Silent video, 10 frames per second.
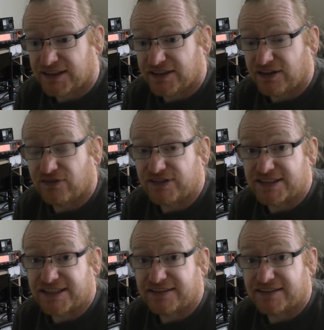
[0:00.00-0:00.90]

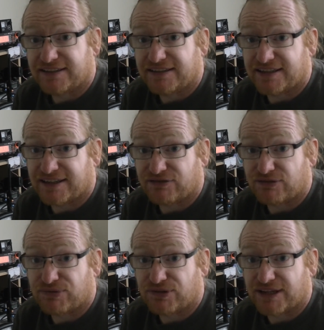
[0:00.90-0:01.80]
obviously you'd have to
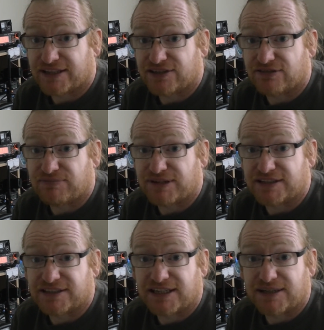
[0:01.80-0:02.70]
report that to the
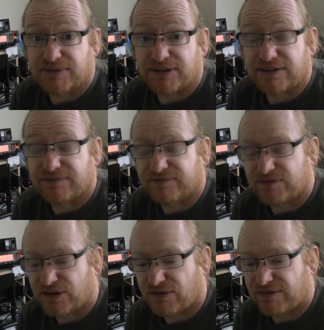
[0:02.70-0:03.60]
repeater keeper and
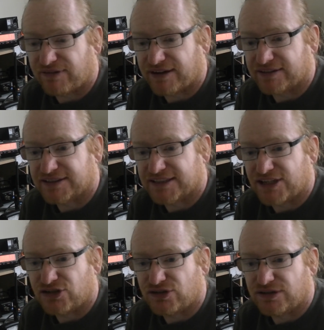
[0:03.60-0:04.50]
whoever else
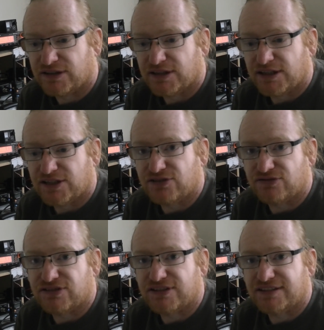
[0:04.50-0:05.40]
as
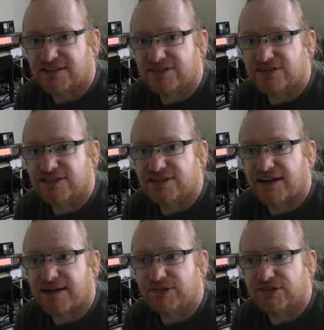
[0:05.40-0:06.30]
soon as you're
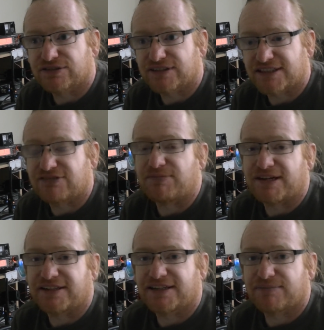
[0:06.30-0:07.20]
able to, unless the
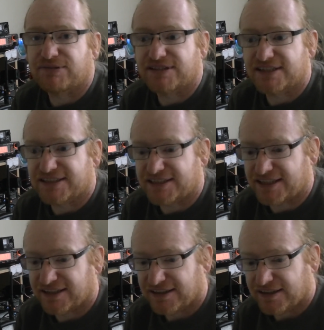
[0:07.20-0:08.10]
repeater keeper is
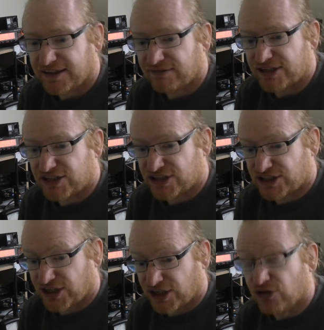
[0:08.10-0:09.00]
listening,
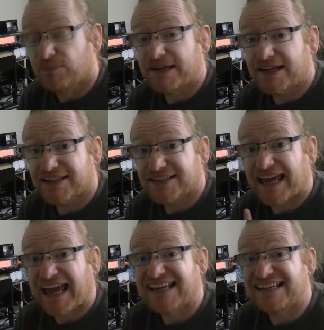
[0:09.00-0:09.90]
which could be at
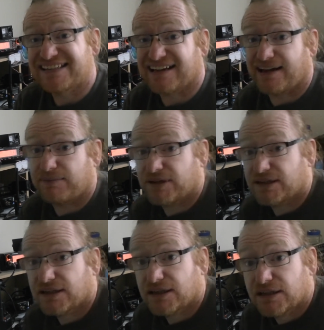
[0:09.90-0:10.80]
any time.
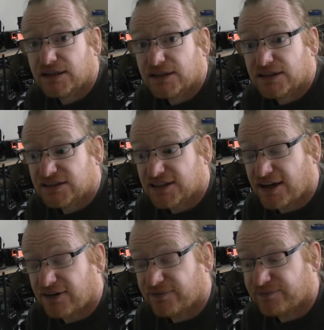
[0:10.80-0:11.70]

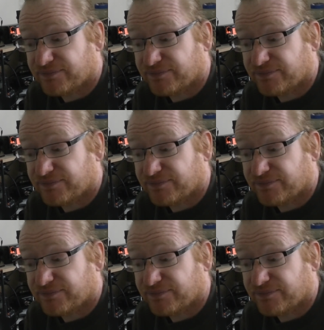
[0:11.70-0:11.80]
So